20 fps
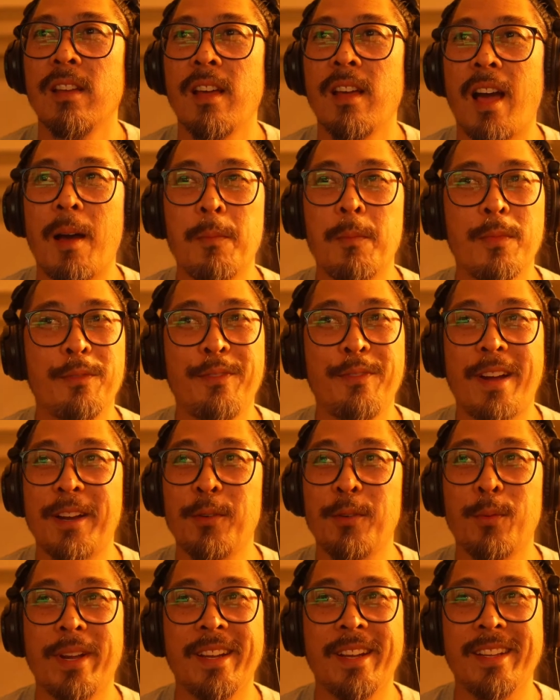I'm gonna find a
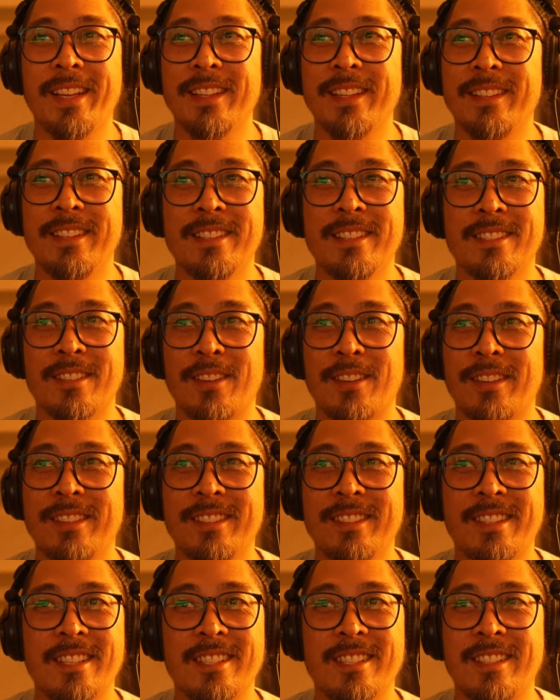way to get these
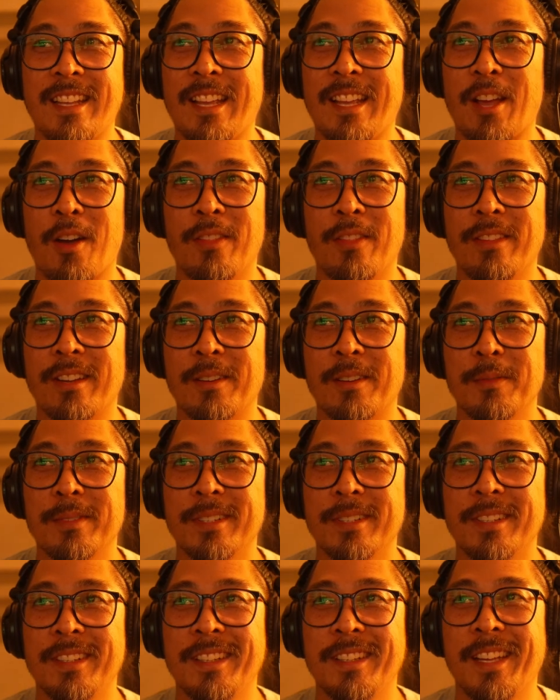to stay on there, but